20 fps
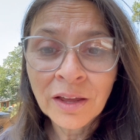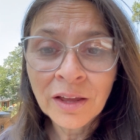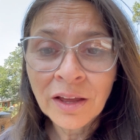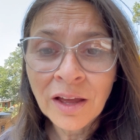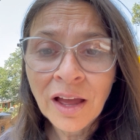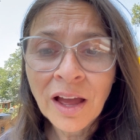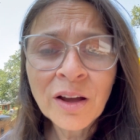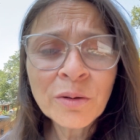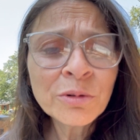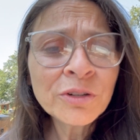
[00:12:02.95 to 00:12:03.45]

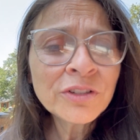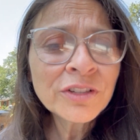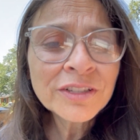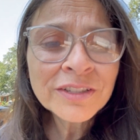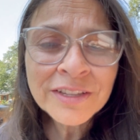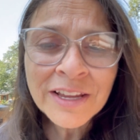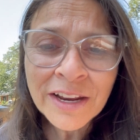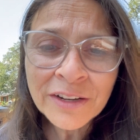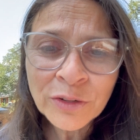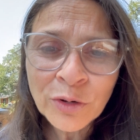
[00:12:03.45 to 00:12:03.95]
How much
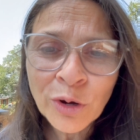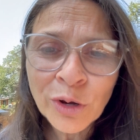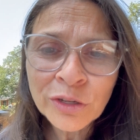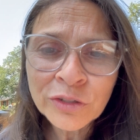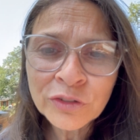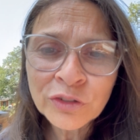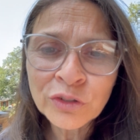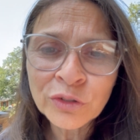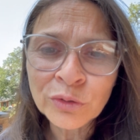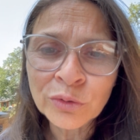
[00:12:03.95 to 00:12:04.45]
does that
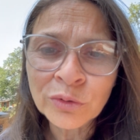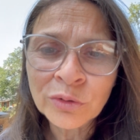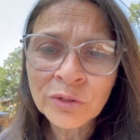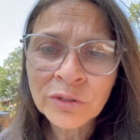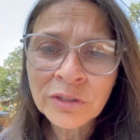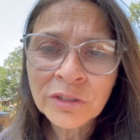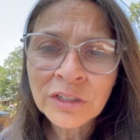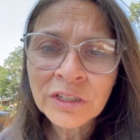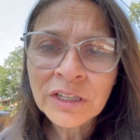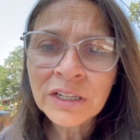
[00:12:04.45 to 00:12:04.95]
cost you?
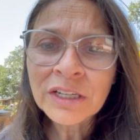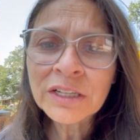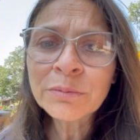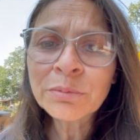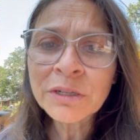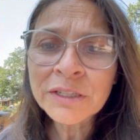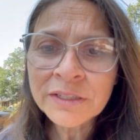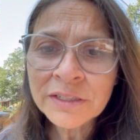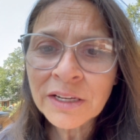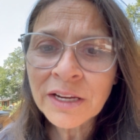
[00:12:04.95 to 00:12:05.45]
It
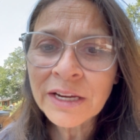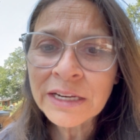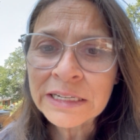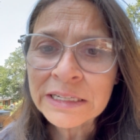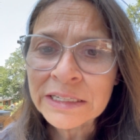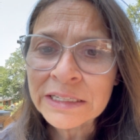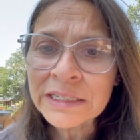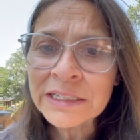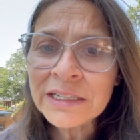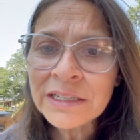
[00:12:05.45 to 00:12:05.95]
must
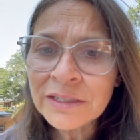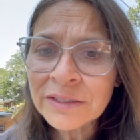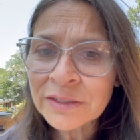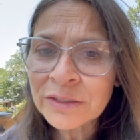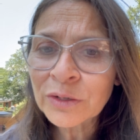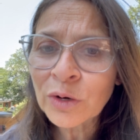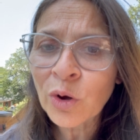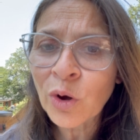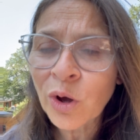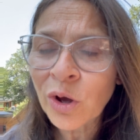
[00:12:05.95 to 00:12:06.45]
at
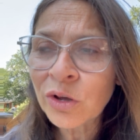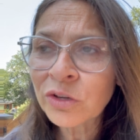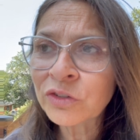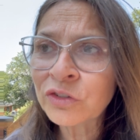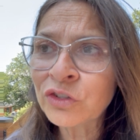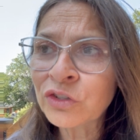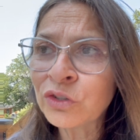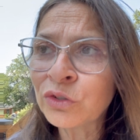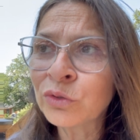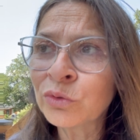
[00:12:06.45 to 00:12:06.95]
least
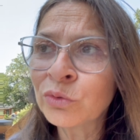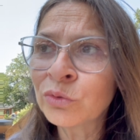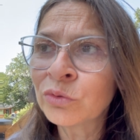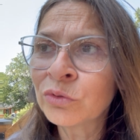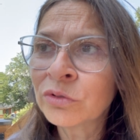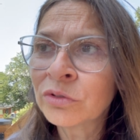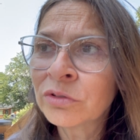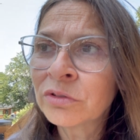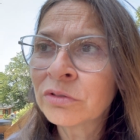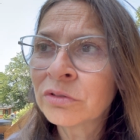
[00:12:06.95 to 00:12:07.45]
cost you
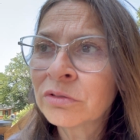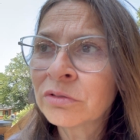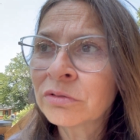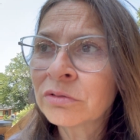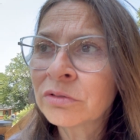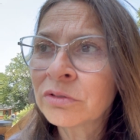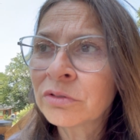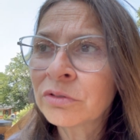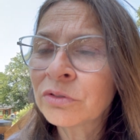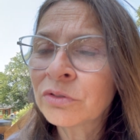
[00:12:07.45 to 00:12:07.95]

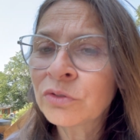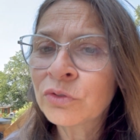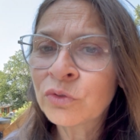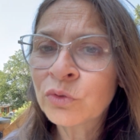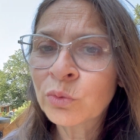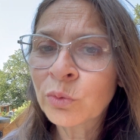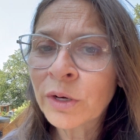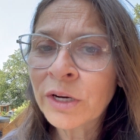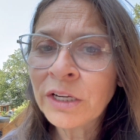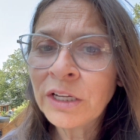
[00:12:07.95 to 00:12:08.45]

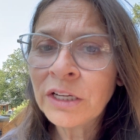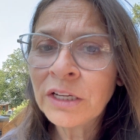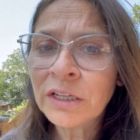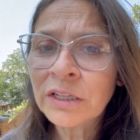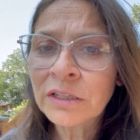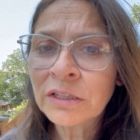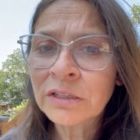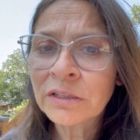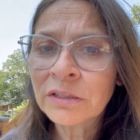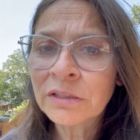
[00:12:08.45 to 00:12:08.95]

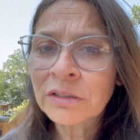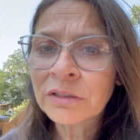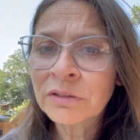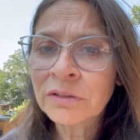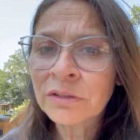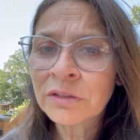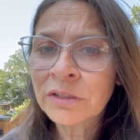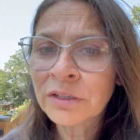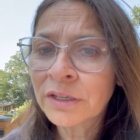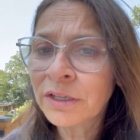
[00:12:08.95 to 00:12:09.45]

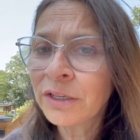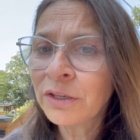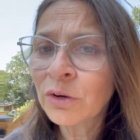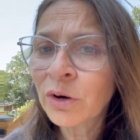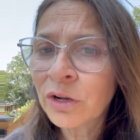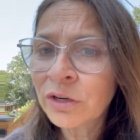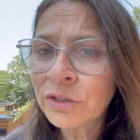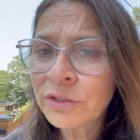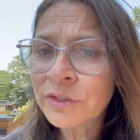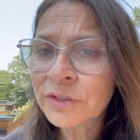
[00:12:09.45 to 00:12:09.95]

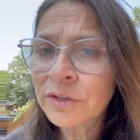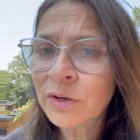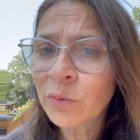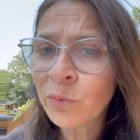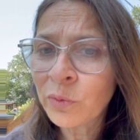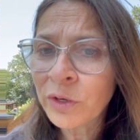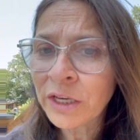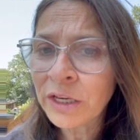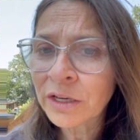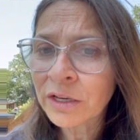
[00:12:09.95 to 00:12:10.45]
$20-30 a
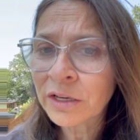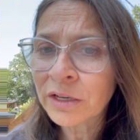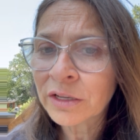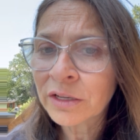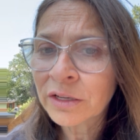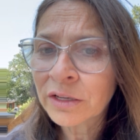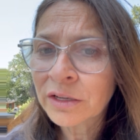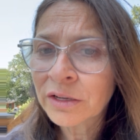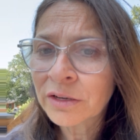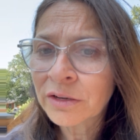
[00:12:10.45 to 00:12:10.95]
week,
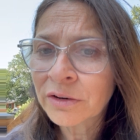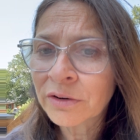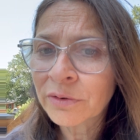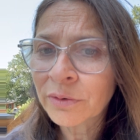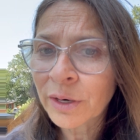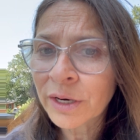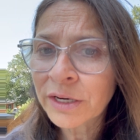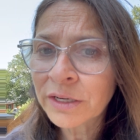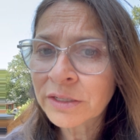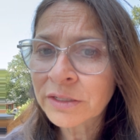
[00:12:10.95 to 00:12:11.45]

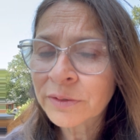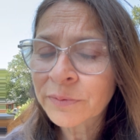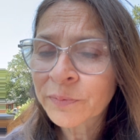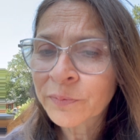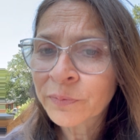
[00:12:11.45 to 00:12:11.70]
right?